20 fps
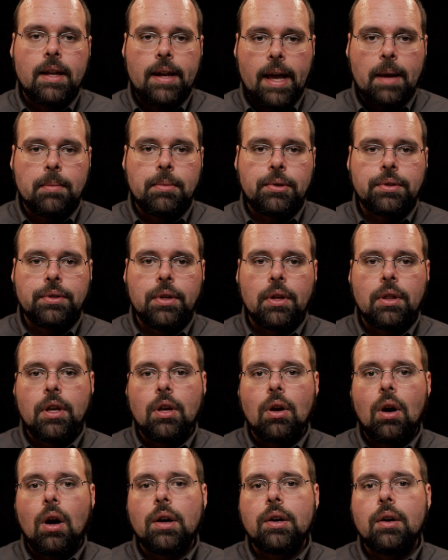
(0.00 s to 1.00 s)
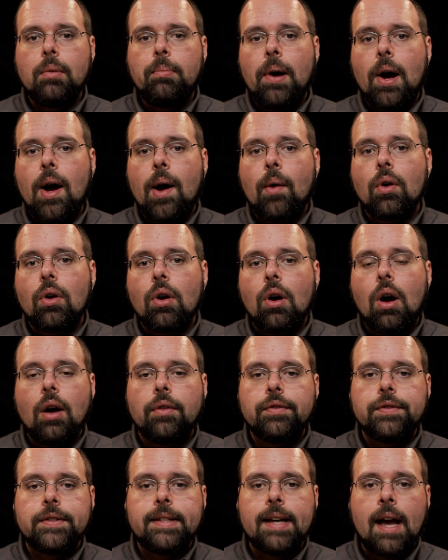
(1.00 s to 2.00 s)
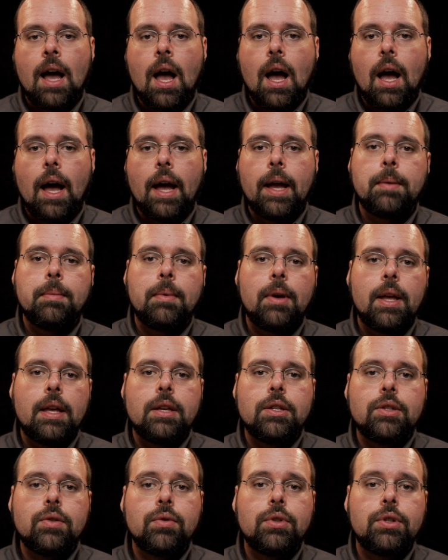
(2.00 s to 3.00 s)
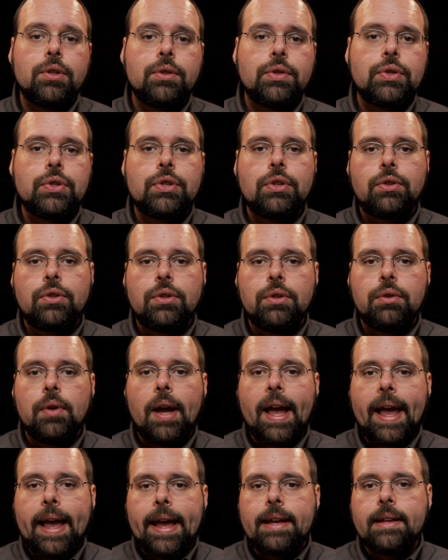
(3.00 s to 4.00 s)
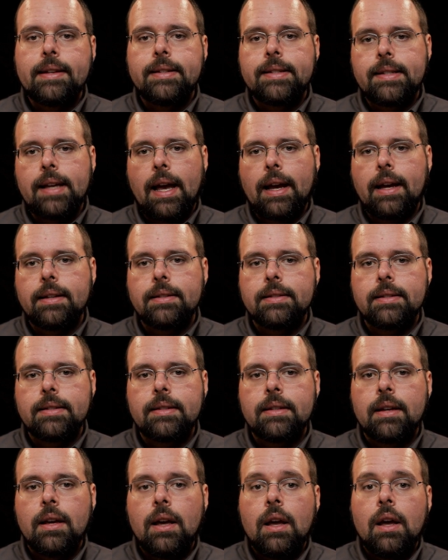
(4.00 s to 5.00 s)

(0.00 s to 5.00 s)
enabled, the auto power off time is reduced to 8 seconds.